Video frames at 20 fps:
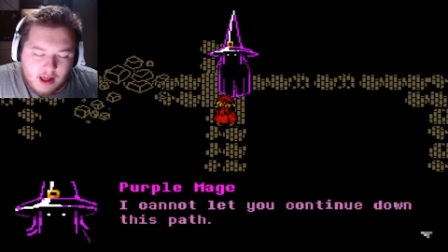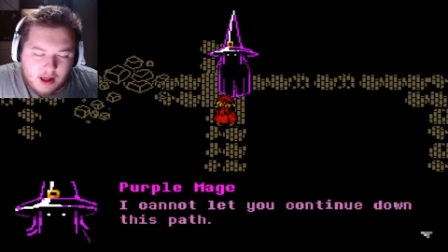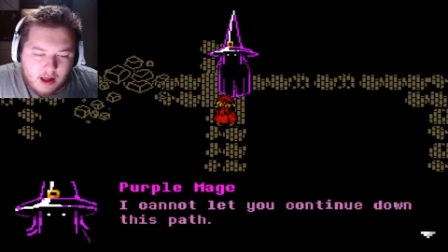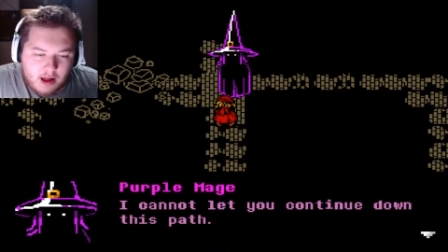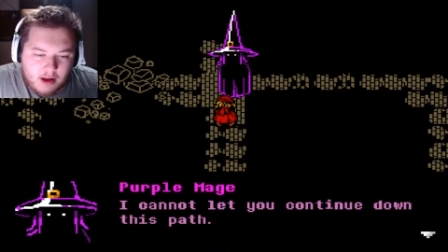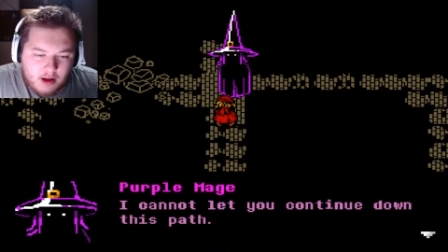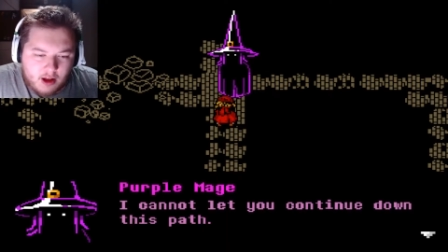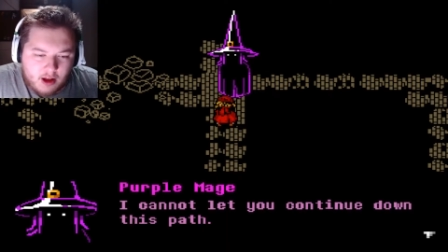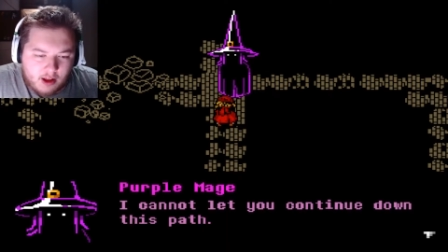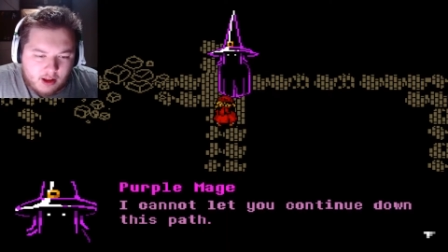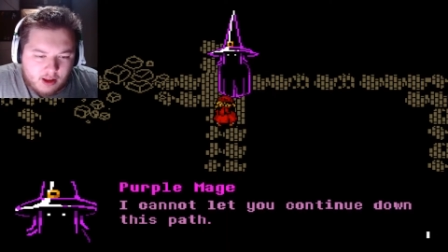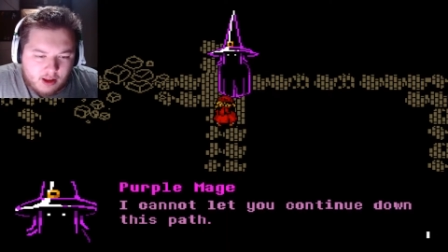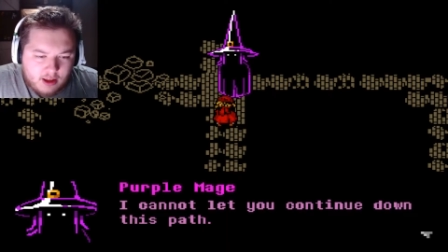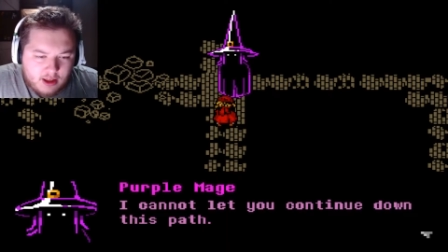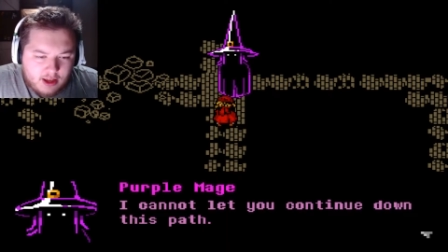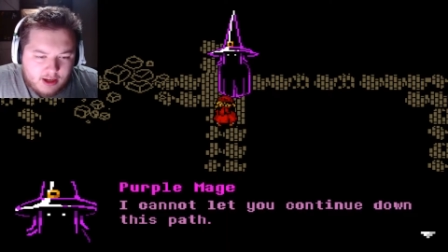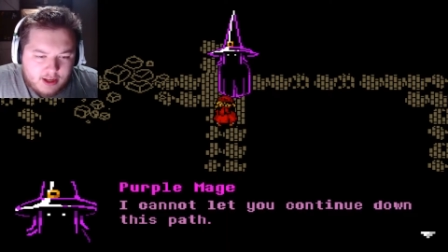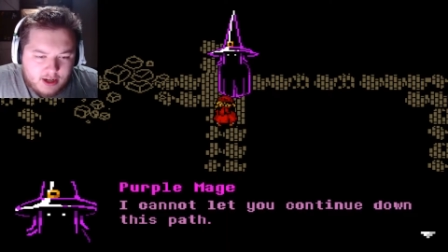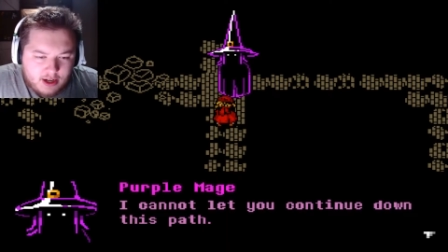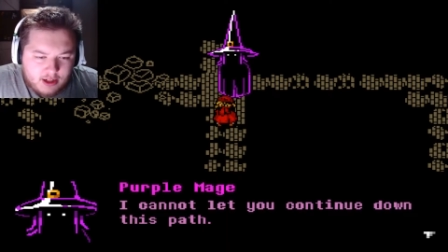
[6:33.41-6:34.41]
I
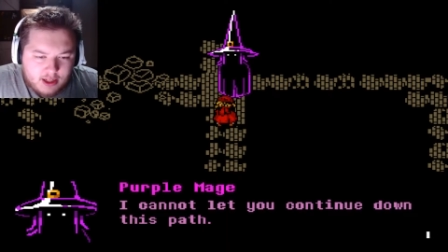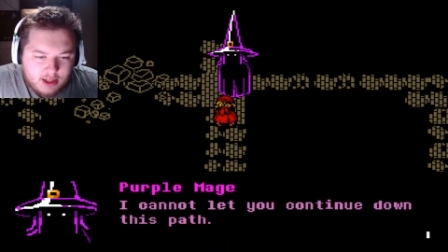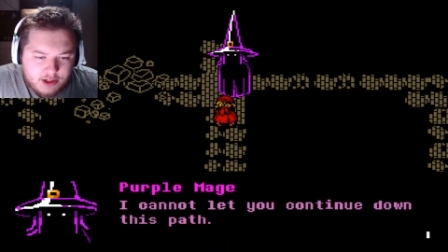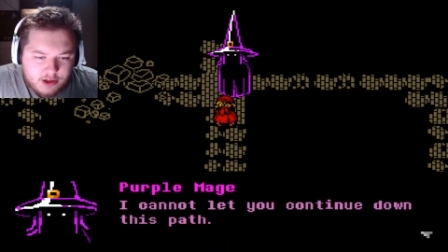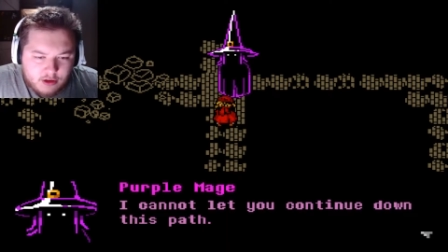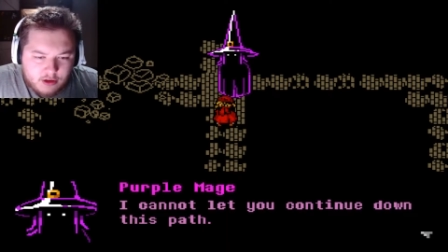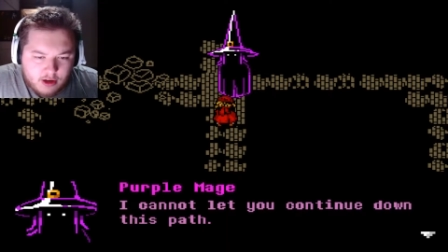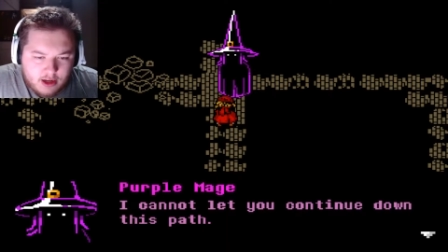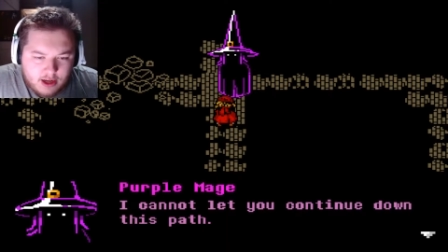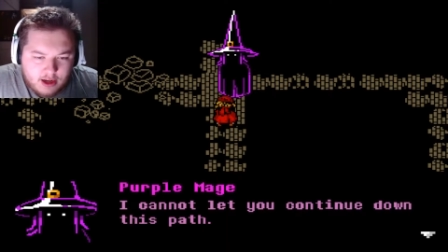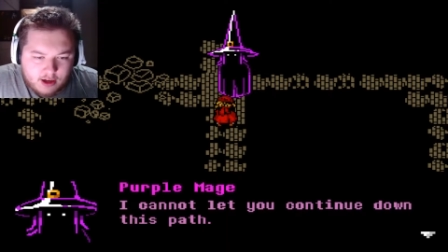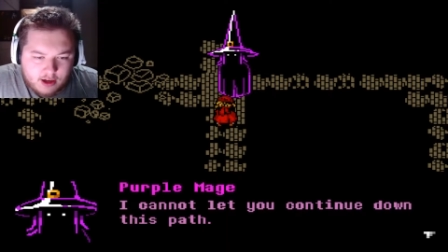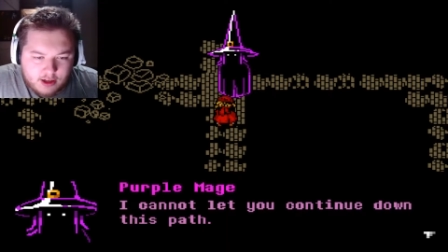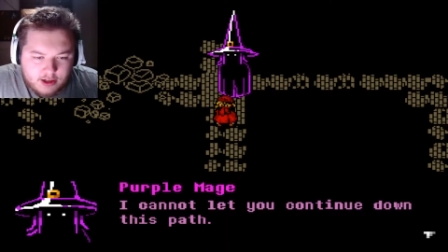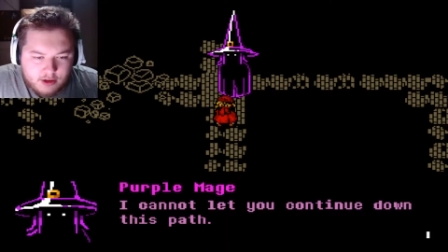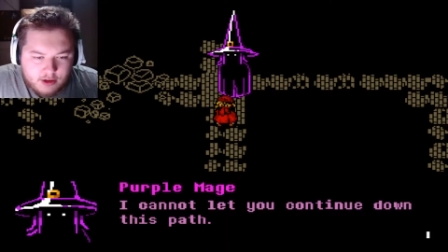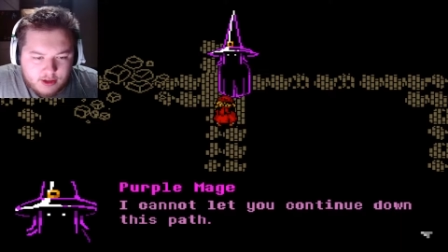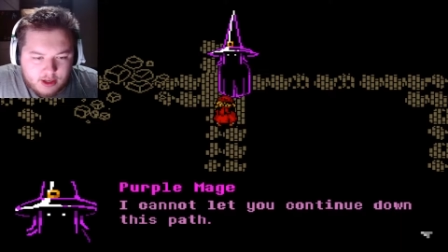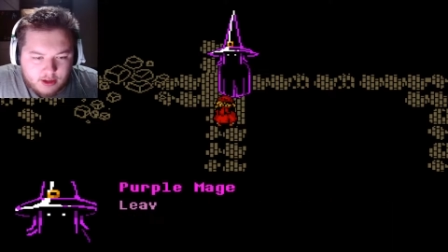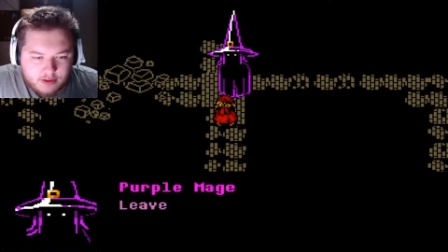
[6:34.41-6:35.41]
I cannot let you
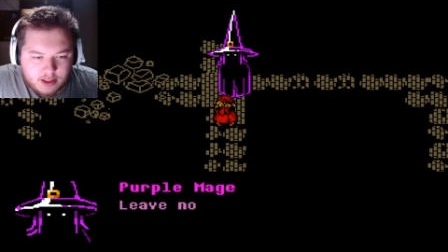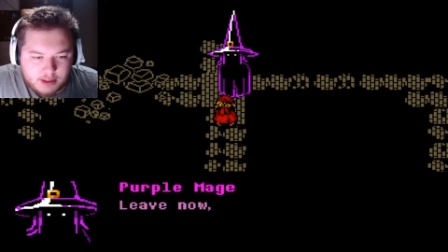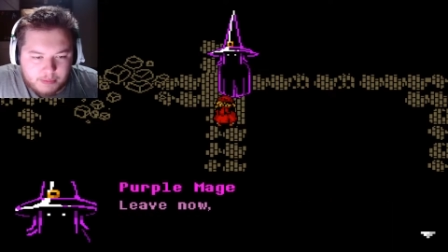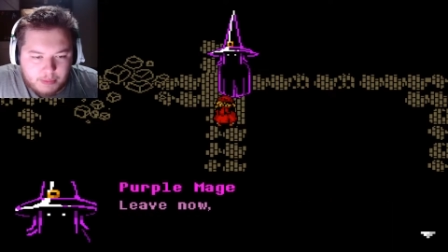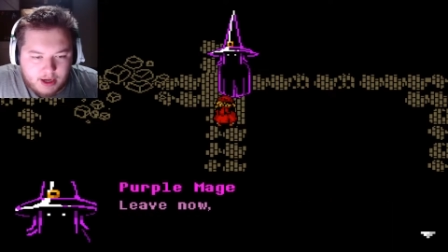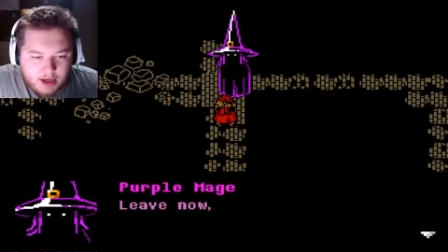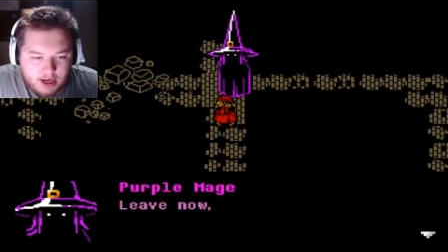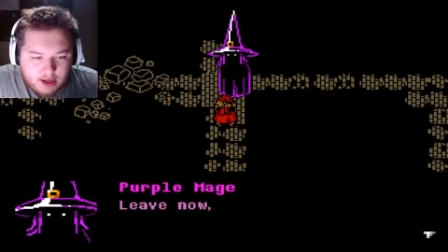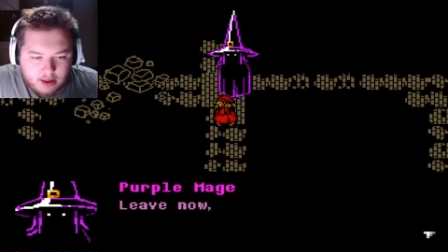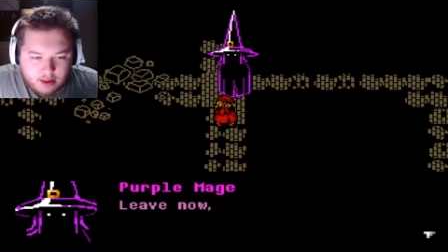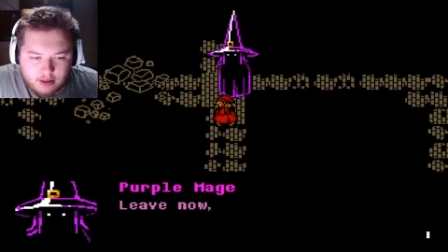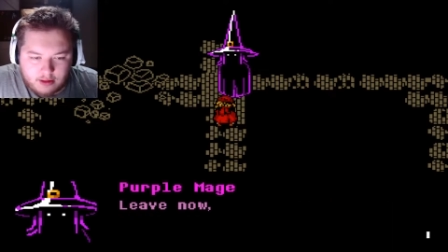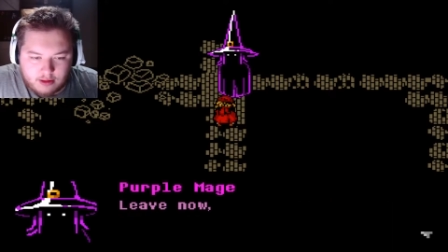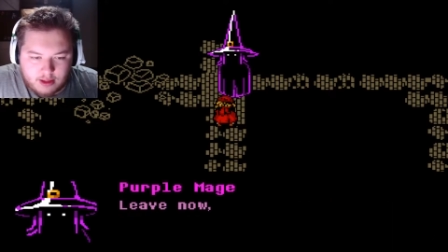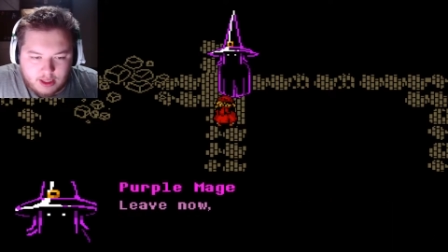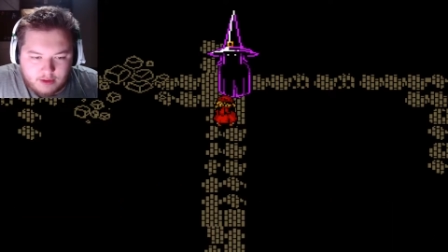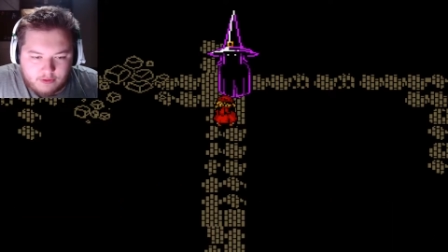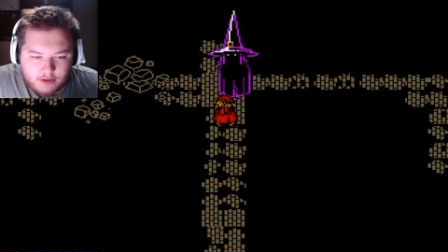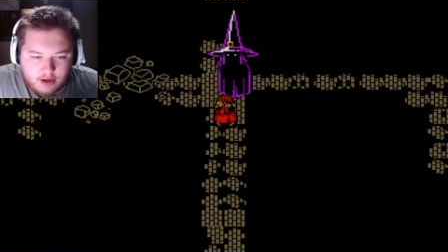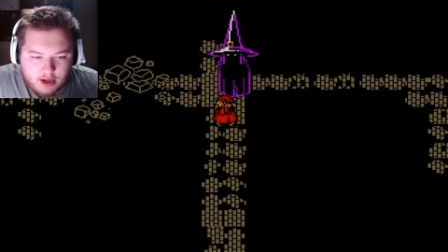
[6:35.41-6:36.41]
continue down this path.
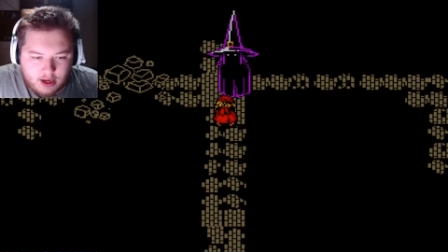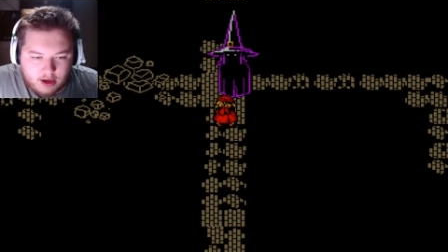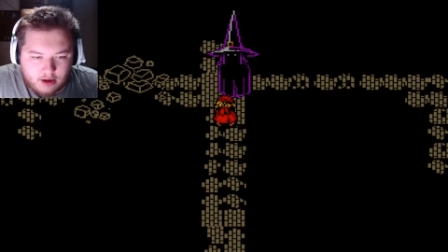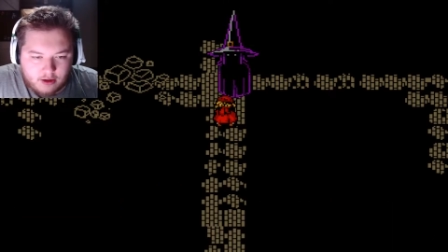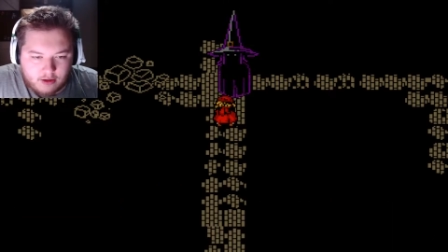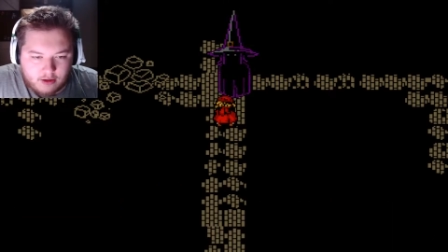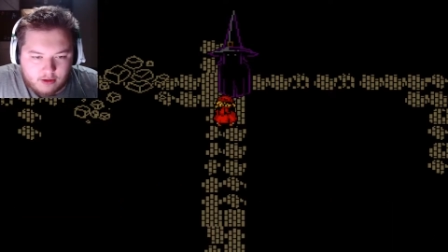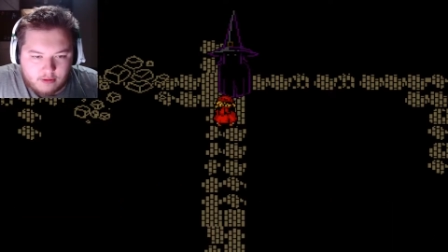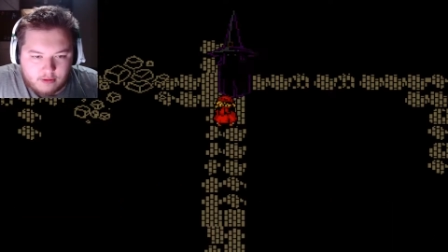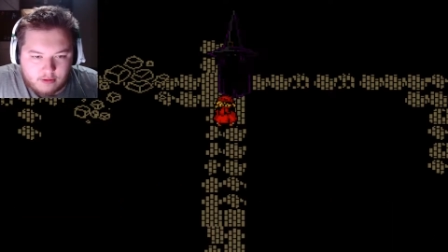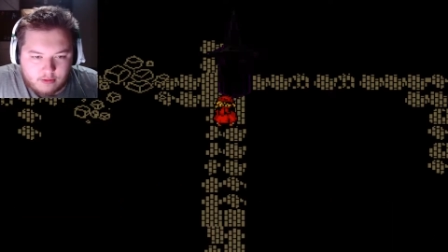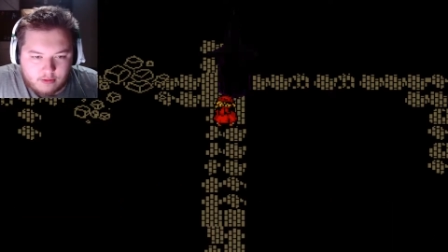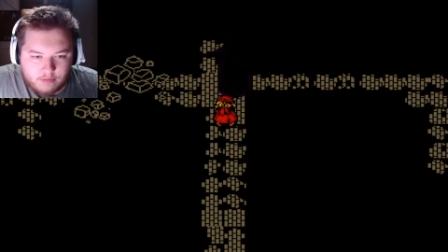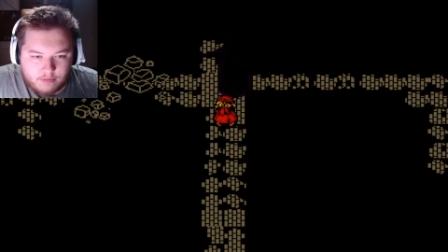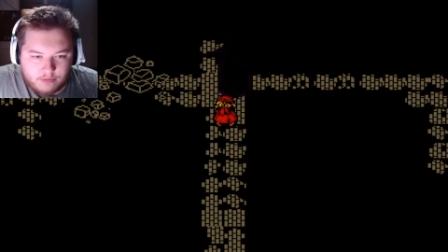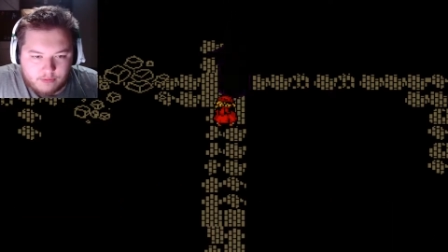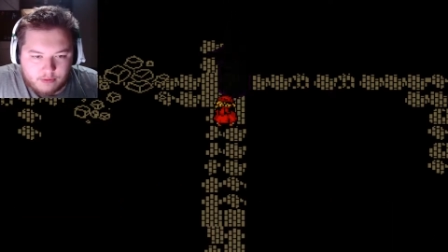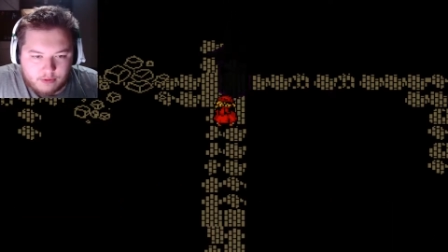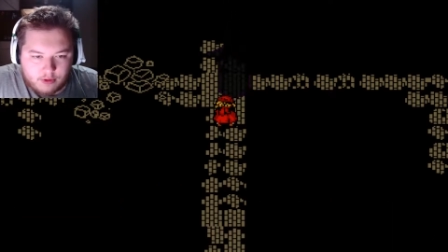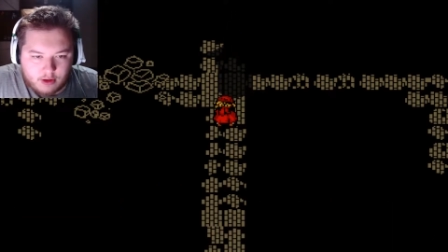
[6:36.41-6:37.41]
Leave now.
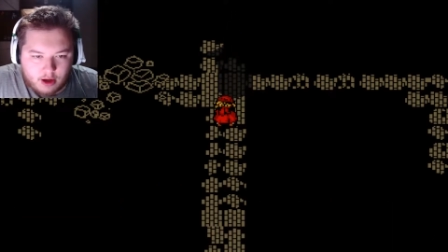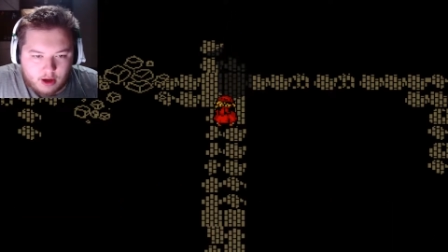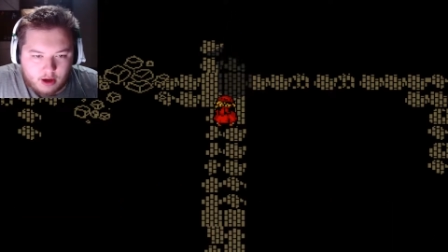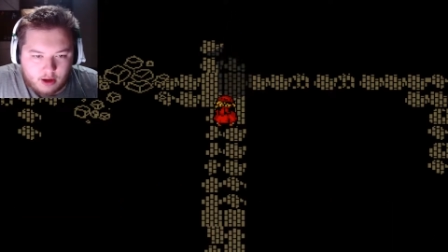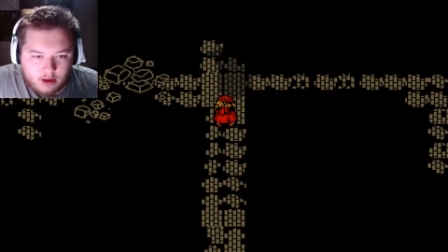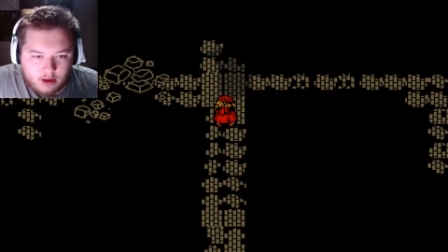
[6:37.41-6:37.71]
Nah.